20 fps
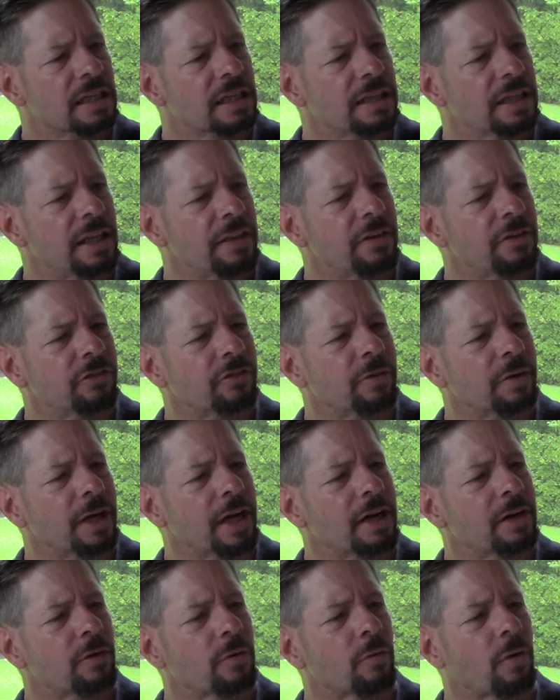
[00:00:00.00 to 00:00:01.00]
now there's some
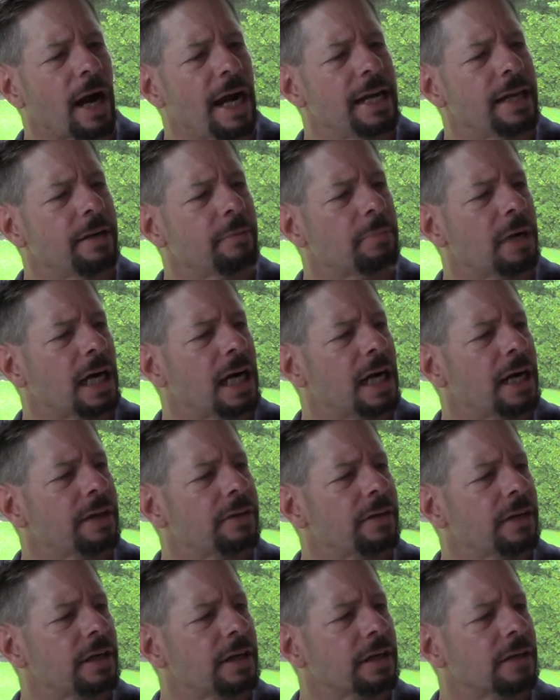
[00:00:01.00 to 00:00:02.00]
kind of writing
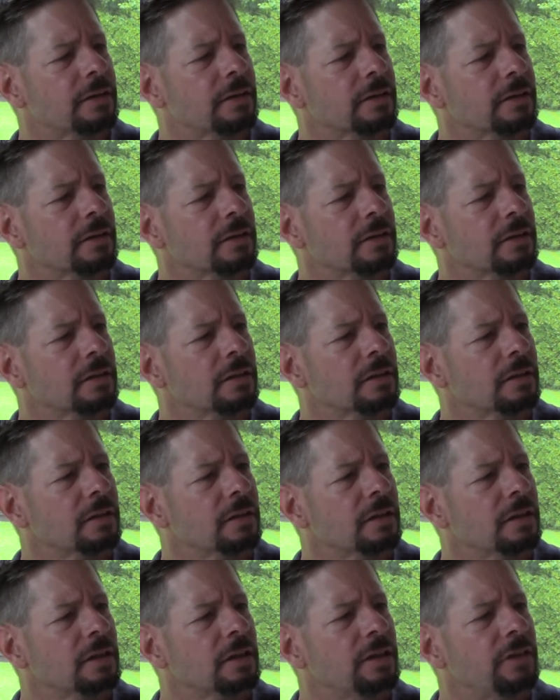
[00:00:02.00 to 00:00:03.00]
behind there.
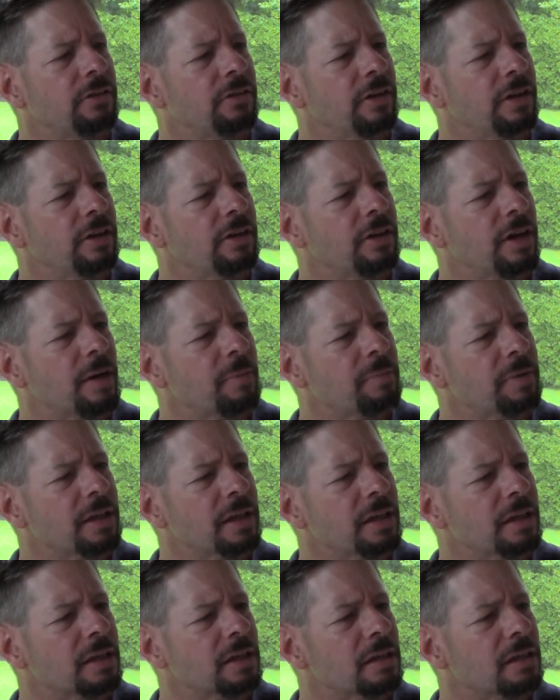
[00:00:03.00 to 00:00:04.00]

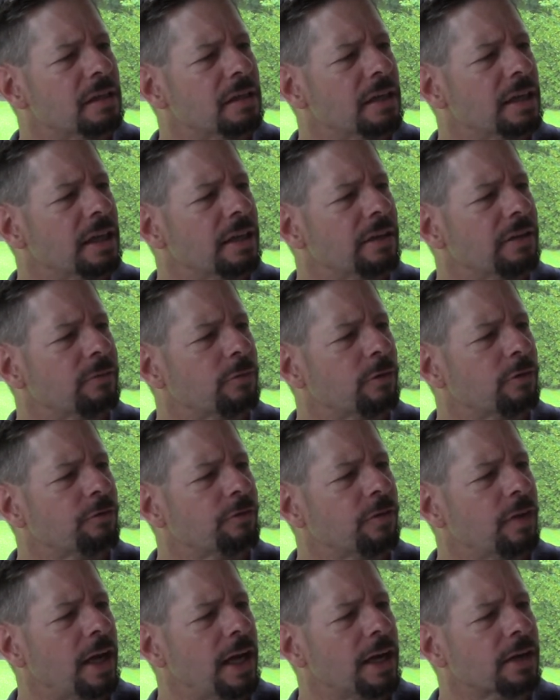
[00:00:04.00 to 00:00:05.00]
DW and
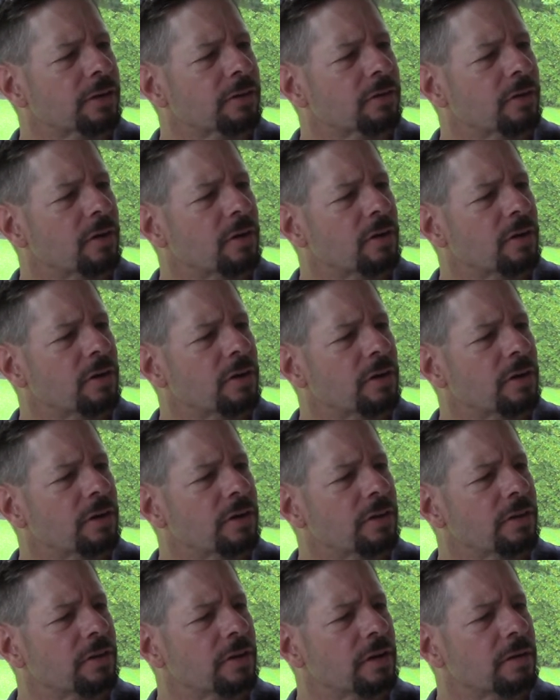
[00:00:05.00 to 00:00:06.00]
reflect
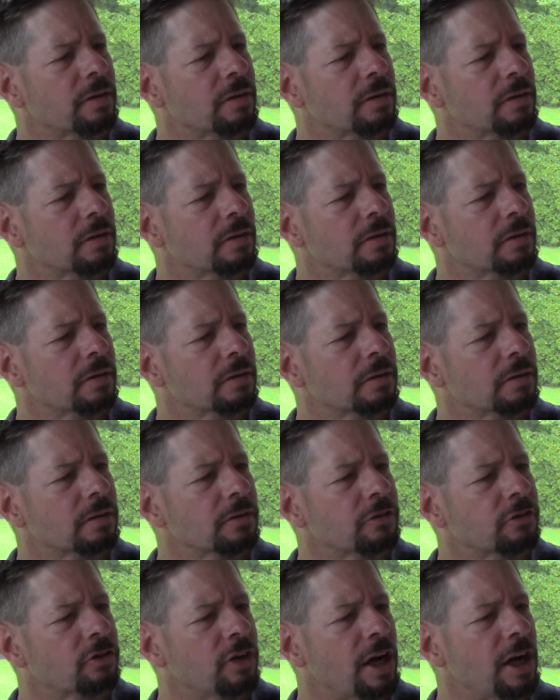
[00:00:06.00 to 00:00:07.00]
on the
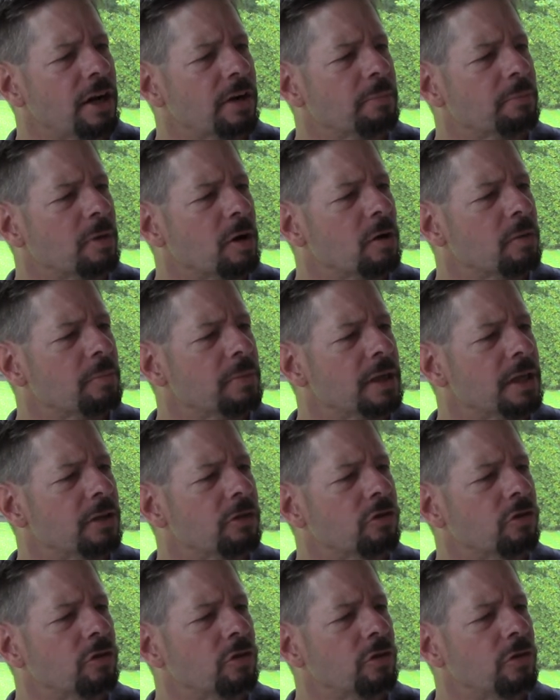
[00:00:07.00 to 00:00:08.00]
shared moment,
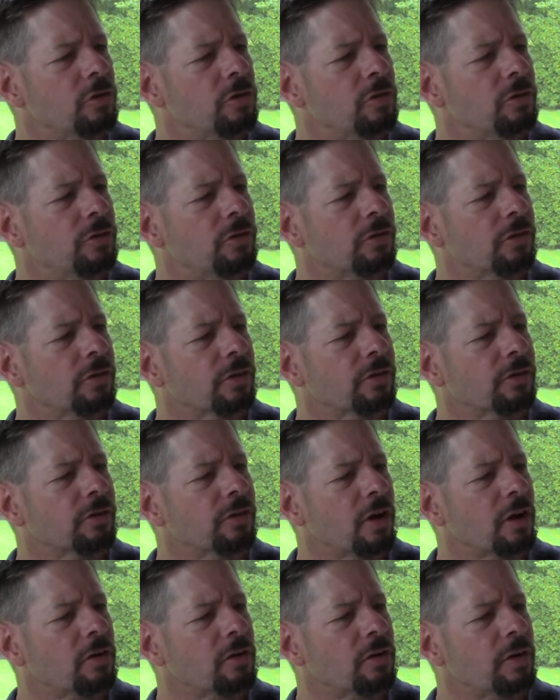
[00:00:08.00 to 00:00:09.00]
choose the
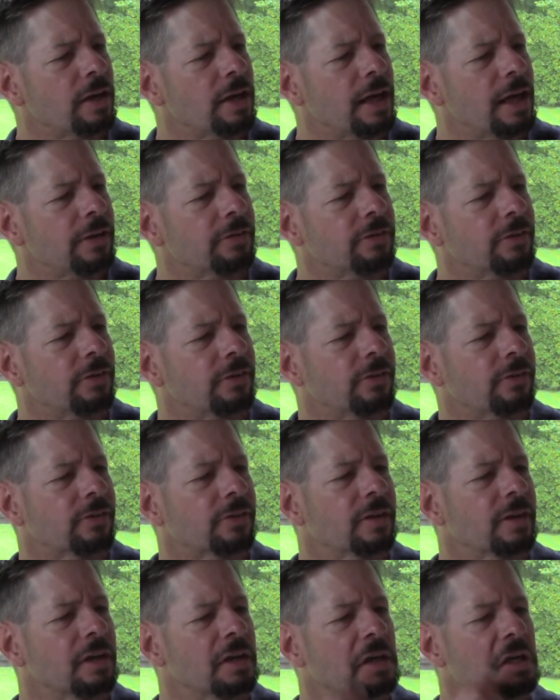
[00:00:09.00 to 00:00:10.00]
subtle essence
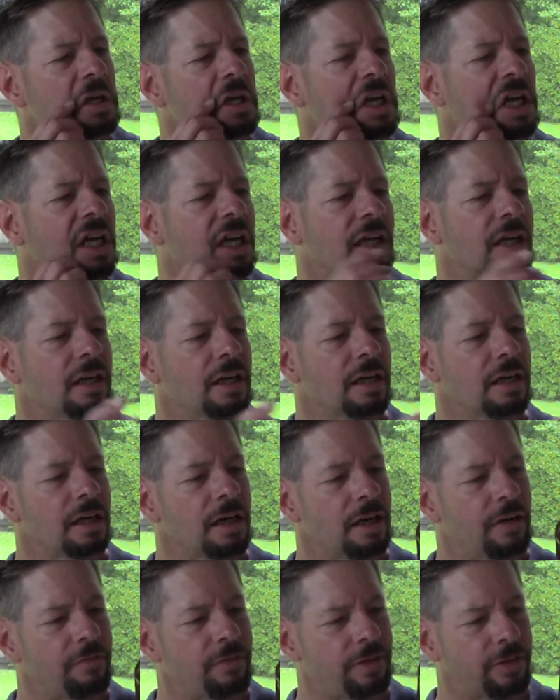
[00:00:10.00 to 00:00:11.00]

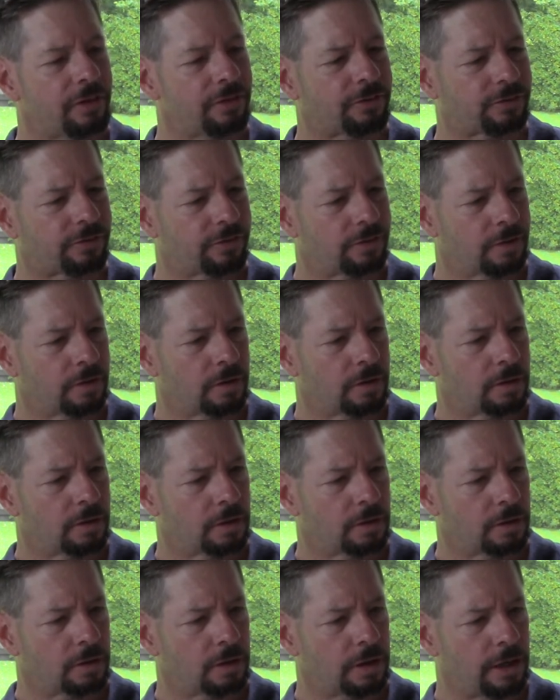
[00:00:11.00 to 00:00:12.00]
of this
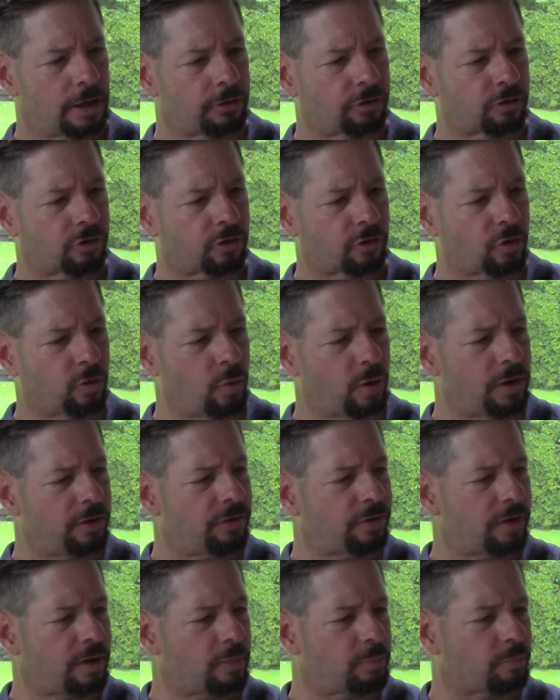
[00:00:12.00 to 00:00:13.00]

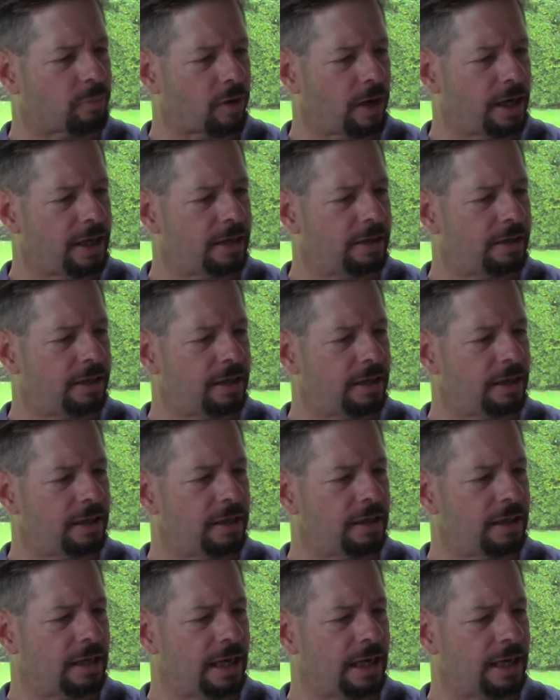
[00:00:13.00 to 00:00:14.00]
exquisite
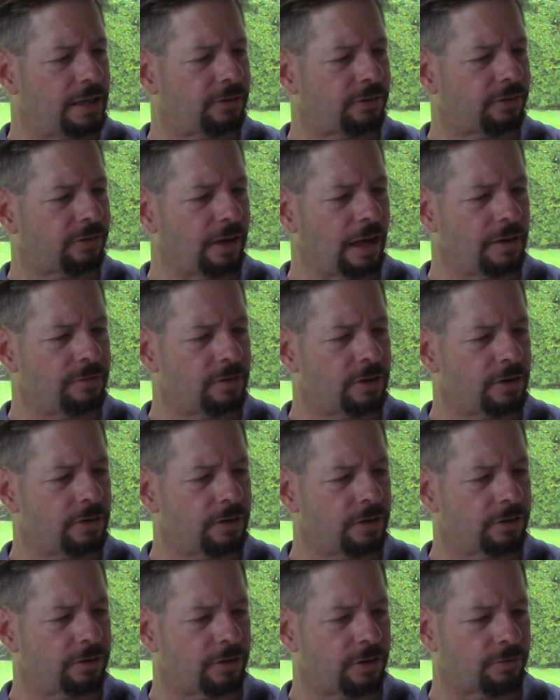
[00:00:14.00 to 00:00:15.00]
brandy and savor
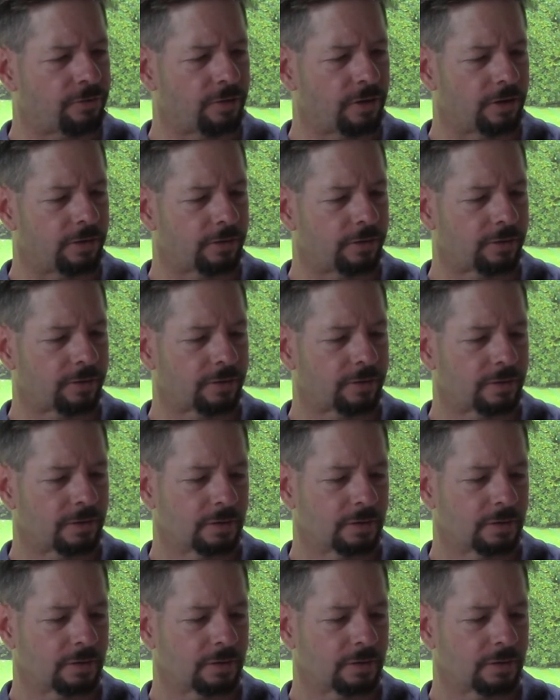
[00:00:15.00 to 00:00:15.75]
the difference.